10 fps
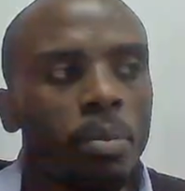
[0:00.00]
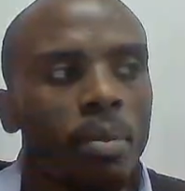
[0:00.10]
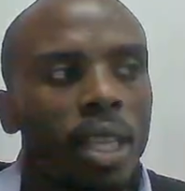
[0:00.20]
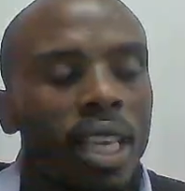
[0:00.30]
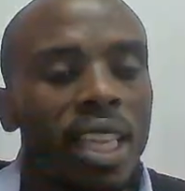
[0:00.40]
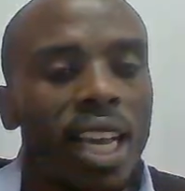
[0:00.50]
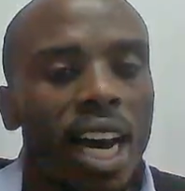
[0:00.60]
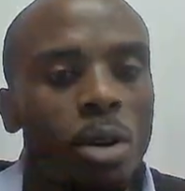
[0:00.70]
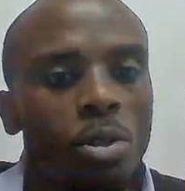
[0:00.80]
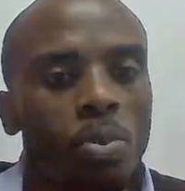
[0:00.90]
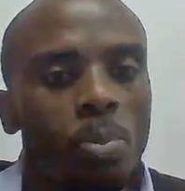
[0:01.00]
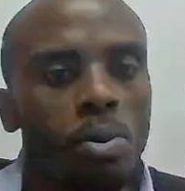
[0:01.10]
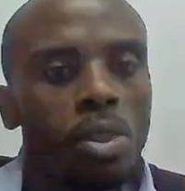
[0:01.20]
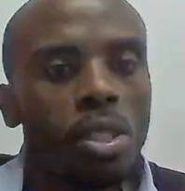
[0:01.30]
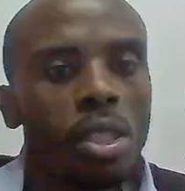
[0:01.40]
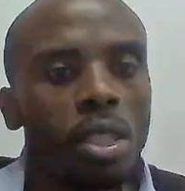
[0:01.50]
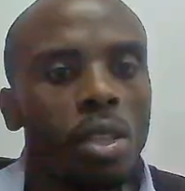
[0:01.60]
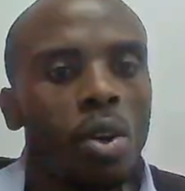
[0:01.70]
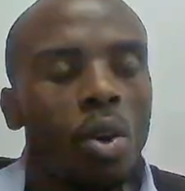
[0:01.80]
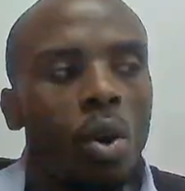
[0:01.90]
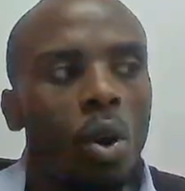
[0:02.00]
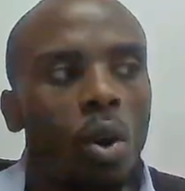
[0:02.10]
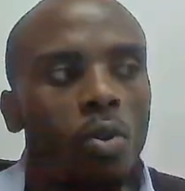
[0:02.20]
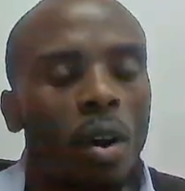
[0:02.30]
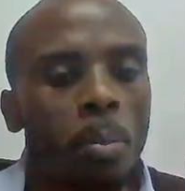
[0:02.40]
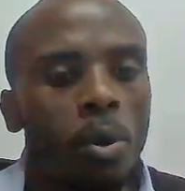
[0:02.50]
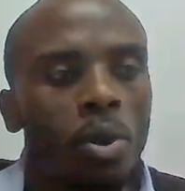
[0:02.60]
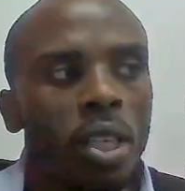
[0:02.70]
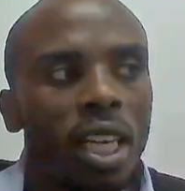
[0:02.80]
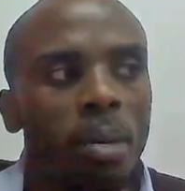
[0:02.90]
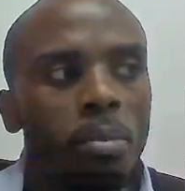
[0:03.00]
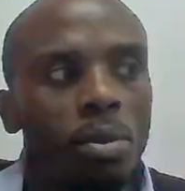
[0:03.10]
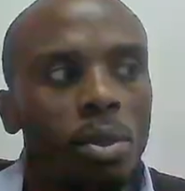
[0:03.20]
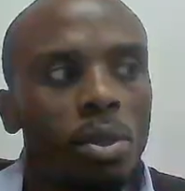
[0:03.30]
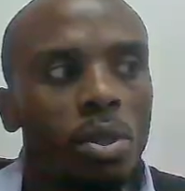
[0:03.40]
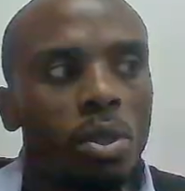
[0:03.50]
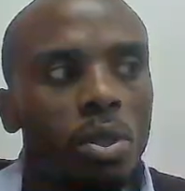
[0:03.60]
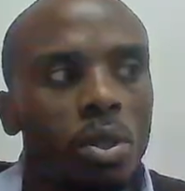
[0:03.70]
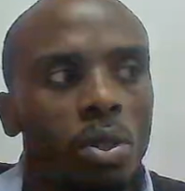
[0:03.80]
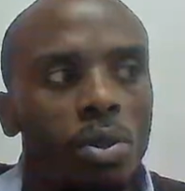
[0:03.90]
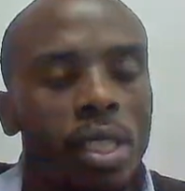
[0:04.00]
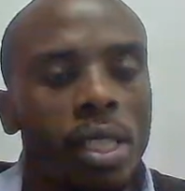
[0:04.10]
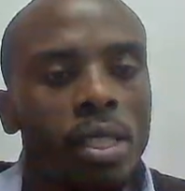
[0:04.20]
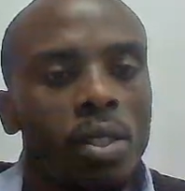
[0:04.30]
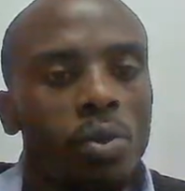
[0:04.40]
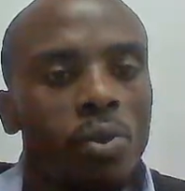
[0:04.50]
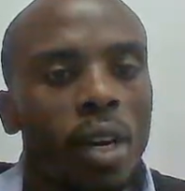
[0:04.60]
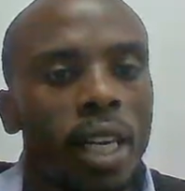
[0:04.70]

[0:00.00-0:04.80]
the output of a program to this file.